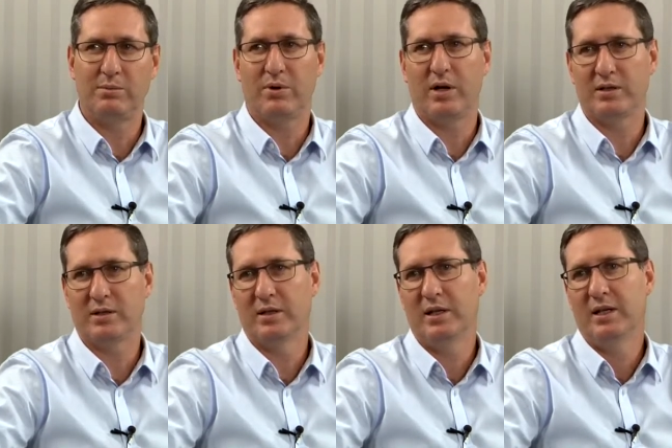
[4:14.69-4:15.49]

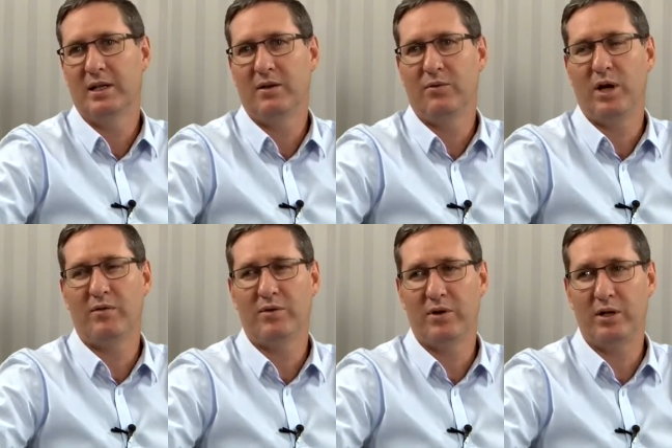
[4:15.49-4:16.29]
prices if we
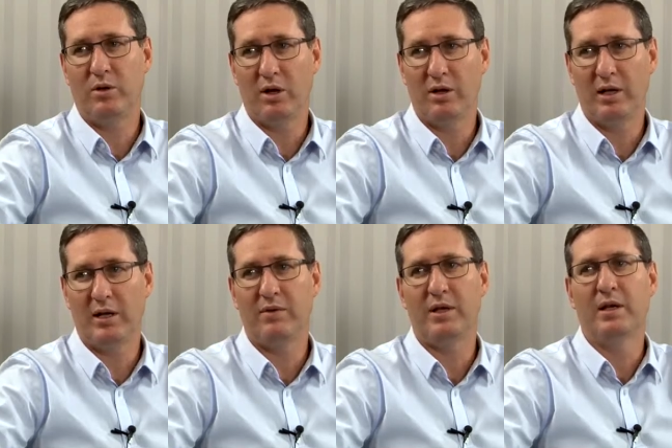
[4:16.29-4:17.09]
have a very dollar
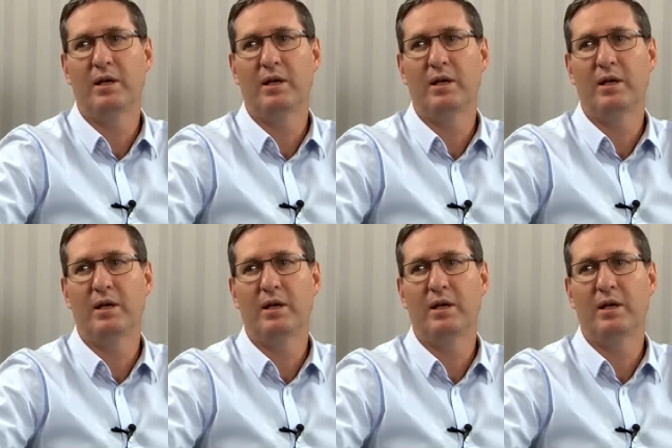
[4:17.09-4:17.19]
heavy